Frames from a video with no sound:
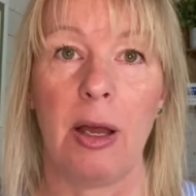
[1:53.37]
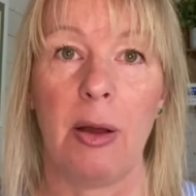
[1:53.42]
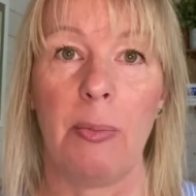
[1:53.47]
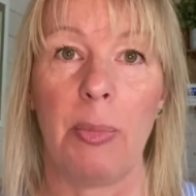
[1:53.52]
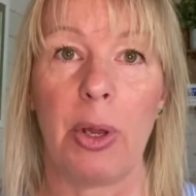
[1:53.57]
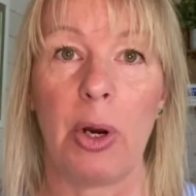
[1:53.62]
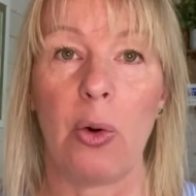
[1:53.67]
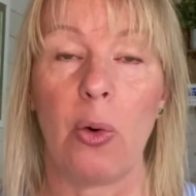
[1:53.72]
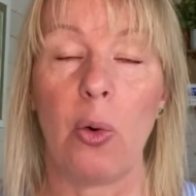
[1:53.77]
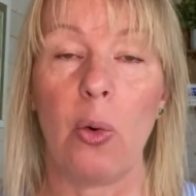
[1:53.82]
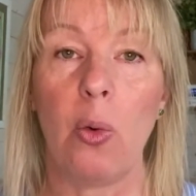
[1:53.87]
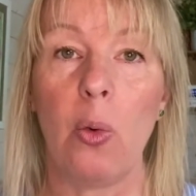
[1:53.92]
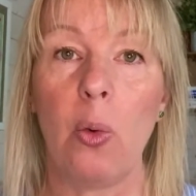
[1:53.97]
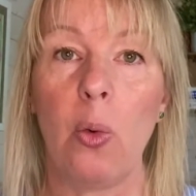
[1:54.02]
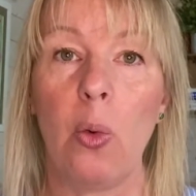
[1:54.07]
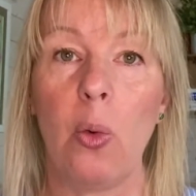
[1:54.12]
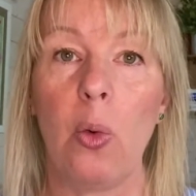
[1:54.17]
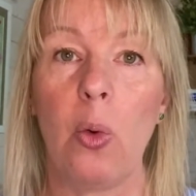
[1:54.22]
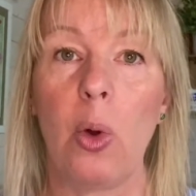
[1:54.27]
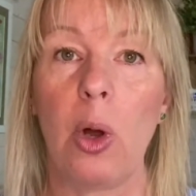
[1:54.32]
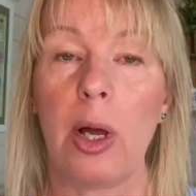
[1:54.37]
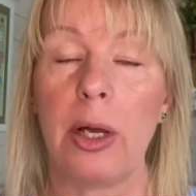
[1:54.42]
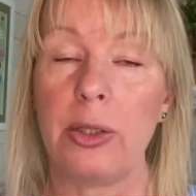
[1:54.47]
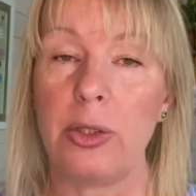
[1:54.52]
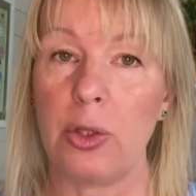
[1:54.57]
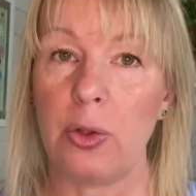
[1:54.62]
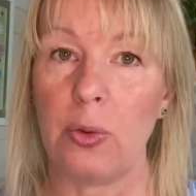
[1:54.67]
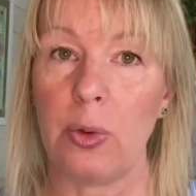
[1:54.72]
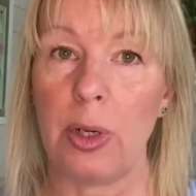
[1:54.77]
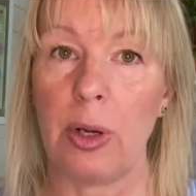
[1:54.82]
But all a
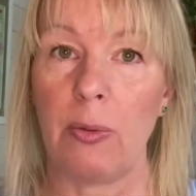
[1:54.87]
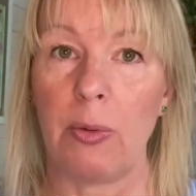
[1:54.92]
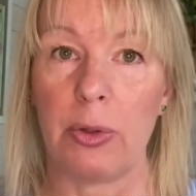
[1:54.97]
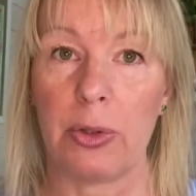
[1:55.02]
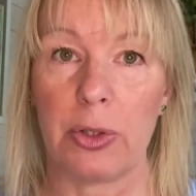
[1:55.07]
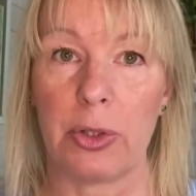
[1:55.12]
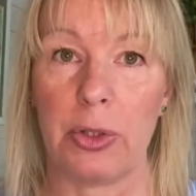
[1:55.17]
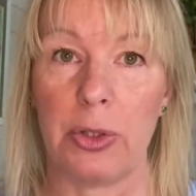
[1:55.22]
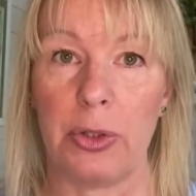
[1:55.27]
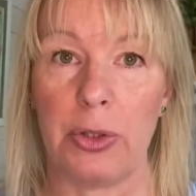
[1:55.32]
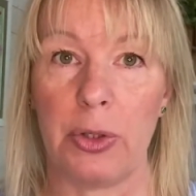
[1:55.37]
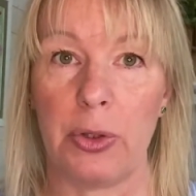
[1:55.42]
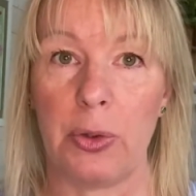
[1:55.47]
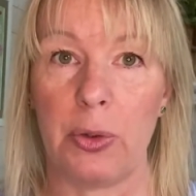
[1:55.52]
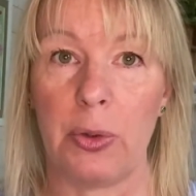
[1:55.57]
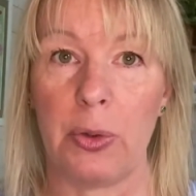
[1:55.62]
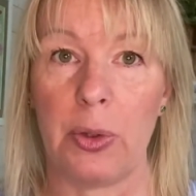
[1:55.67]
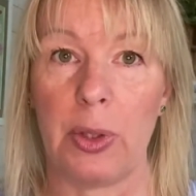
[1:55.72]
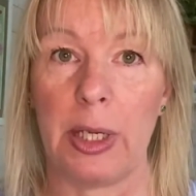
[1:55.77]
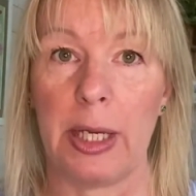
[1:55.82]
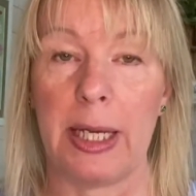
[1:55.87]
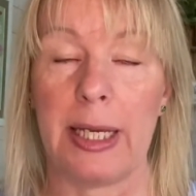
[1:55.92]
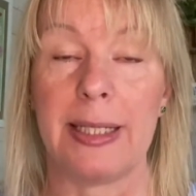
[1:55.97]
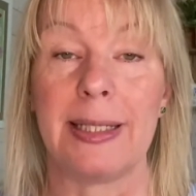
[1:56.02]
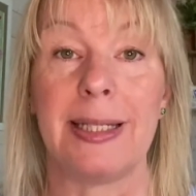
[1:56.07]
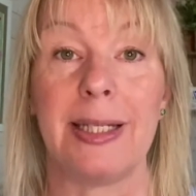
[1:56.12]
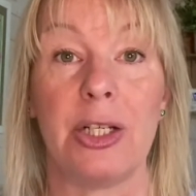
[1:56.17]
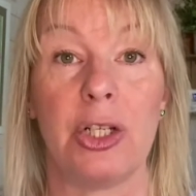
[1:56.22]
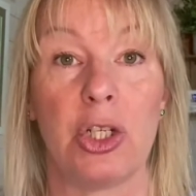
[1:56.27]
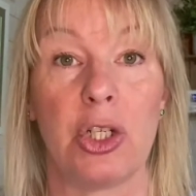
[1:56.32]
doula wants to do
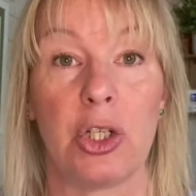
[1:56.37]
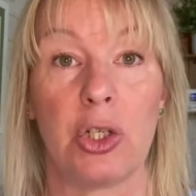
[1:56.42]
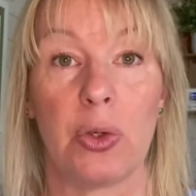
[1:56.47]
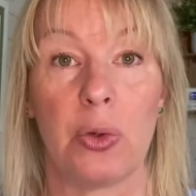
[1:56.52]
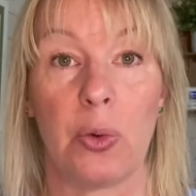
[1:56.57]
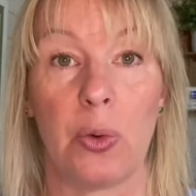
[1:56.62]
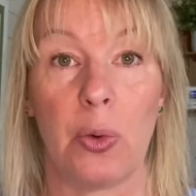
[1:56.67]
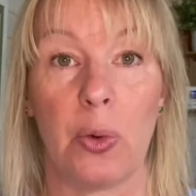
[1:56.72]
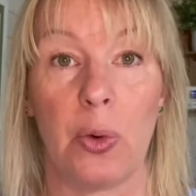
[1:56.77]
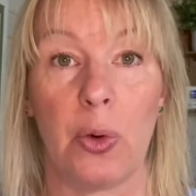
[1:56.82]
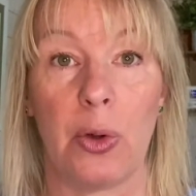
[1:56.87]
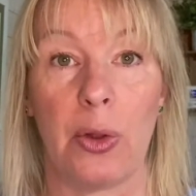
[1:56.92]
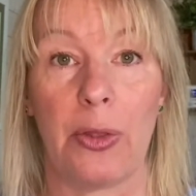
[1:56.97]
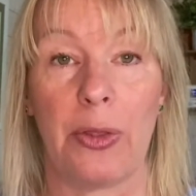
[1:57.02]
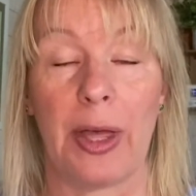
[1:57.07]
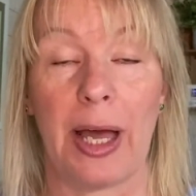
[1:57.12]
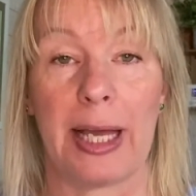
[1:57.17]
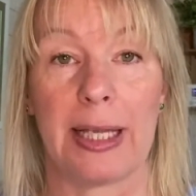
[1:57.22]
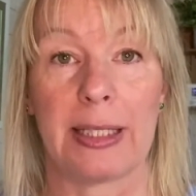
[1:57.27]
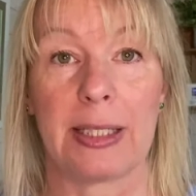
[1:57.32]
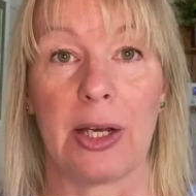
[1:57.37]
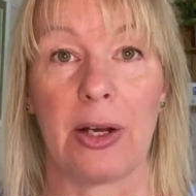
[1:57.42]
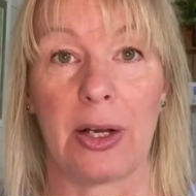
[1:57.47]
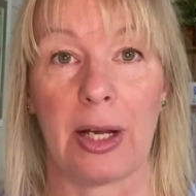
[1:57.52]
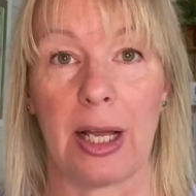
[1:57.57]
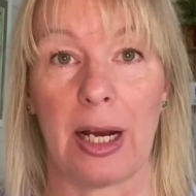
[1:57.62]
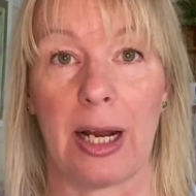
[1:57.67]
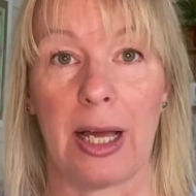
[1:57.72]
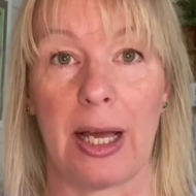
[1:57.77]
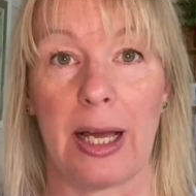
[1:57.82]
is ensure that her
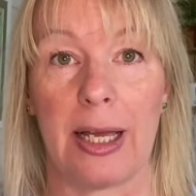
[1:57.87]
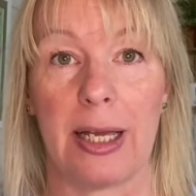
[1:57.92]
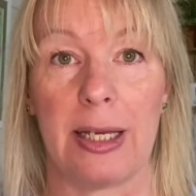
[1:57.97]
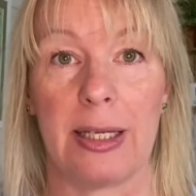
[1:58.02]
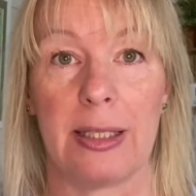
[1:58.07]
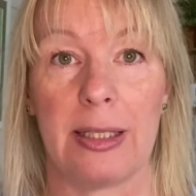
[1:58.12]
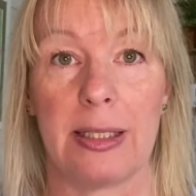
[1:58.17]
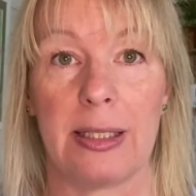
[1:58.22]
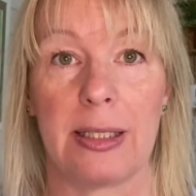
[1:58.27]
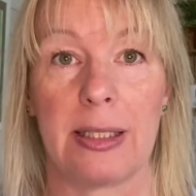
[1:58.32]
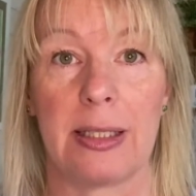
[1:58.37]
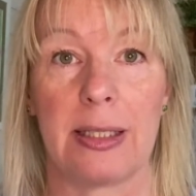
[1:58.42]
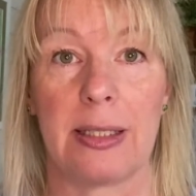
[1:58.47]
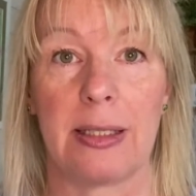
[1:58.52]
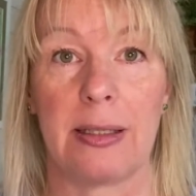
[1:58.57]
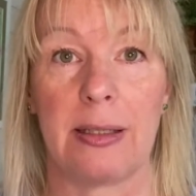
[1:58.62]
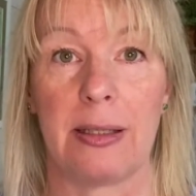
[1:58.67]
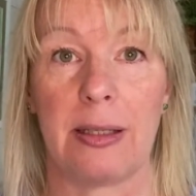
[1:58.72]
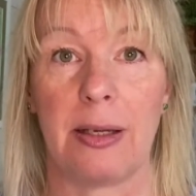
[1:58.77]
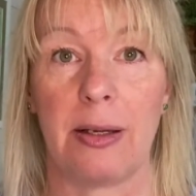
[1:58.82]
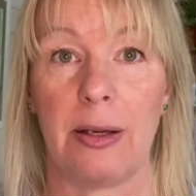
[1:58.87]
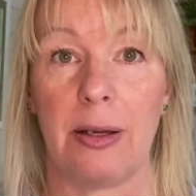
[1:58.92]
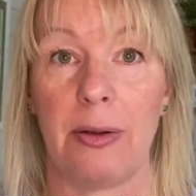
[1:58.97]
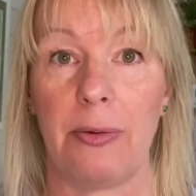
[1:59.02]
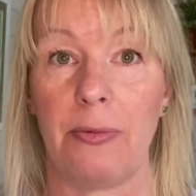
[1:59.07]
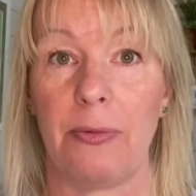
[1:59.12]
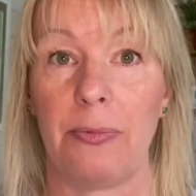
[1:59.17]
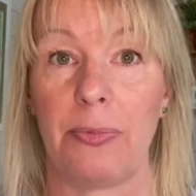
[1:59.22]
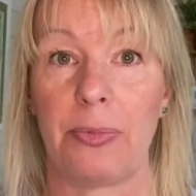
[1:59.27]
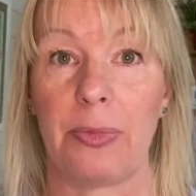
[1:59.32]
clients, the
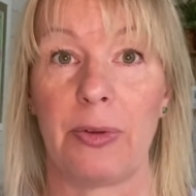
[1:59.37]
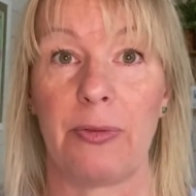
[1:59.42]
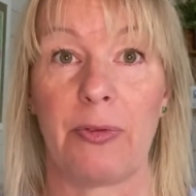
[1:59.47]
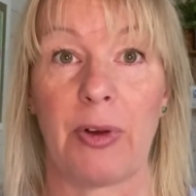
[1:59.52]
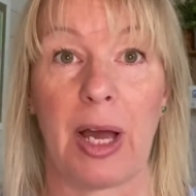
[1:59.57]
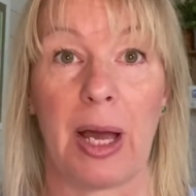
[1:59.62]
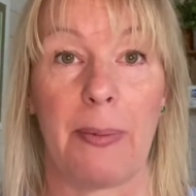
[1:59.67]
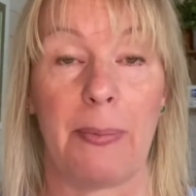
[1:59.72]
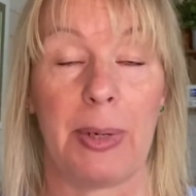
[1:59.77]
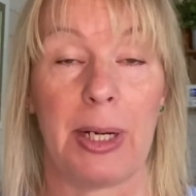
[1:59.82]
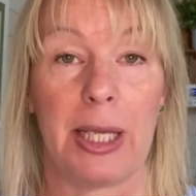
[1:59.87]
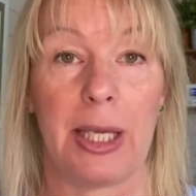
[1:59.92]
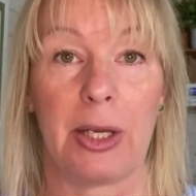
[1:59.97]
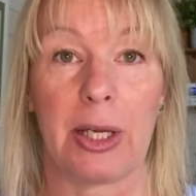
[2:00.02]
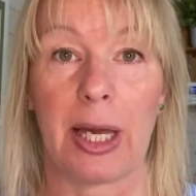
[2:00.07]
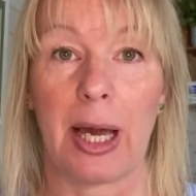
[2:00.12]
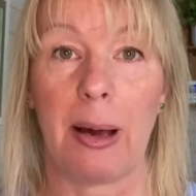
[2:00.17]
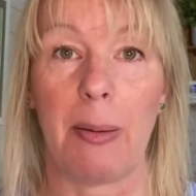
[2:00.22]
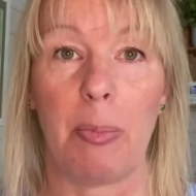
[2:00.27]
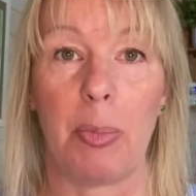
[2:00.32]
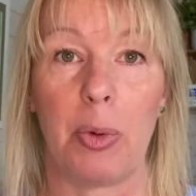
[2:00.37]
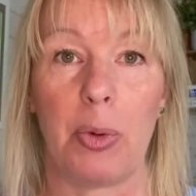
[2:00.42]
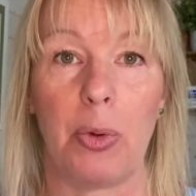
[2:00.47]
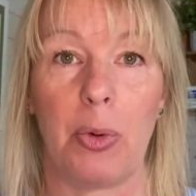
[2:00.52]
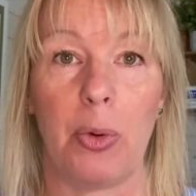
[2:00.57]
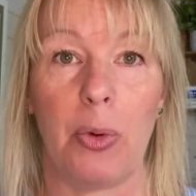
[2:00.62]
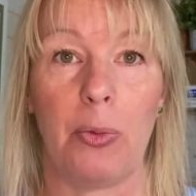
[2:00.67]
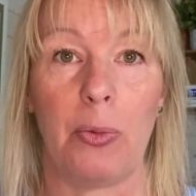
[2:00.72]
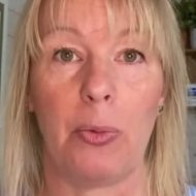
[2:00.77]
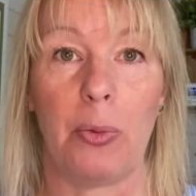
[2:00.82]
family,
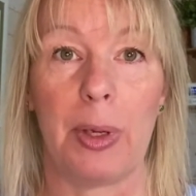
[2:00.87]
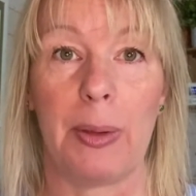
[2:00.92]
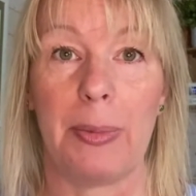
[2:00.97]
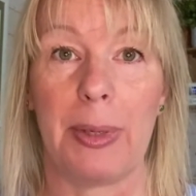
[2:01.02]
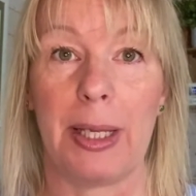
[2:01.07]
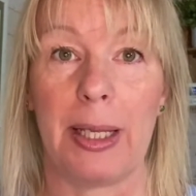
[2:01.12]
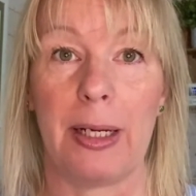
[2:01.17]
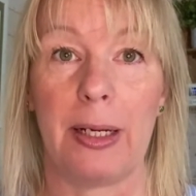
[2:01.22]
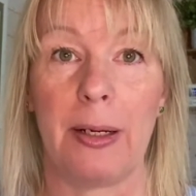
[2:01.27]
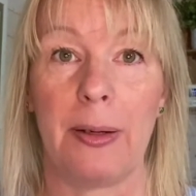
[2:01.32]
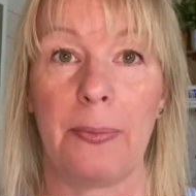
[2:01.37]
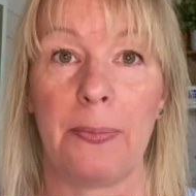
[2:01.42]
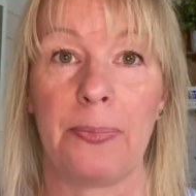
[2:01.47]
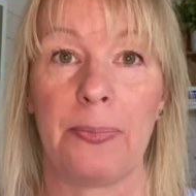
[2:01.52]
couple, women